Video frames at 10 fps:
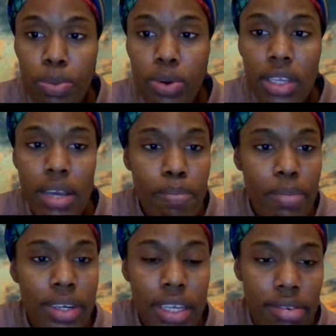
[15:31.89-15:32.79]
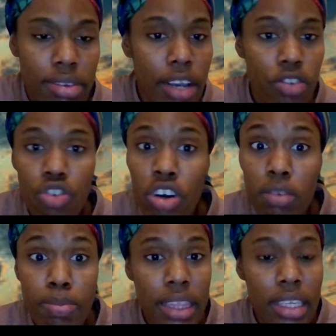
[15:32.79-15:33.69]
putting money, sex,
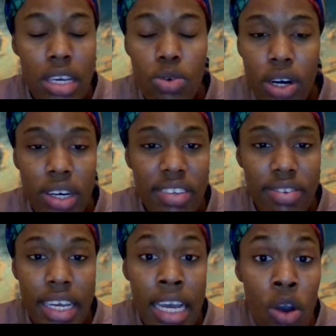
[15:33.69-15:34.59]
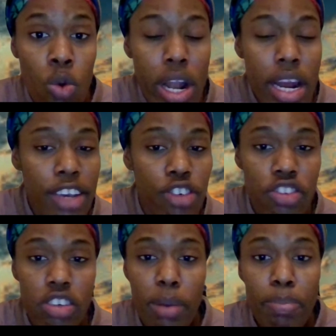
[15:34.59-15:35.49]
jobs, materialistic
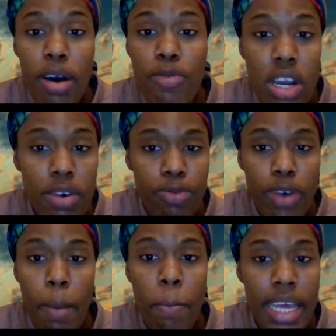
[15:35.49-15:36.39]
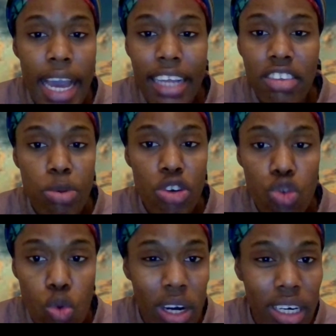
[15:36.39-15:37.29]
relationship above your family and
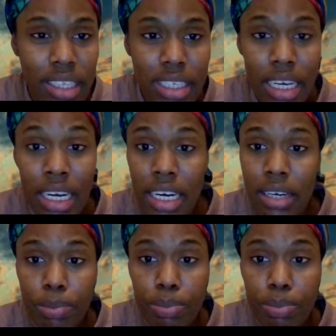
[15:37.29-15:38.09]
spirituality,